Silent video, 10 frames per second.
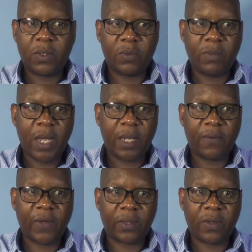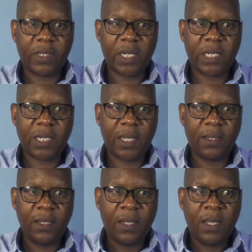to make
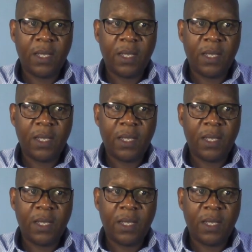factorization.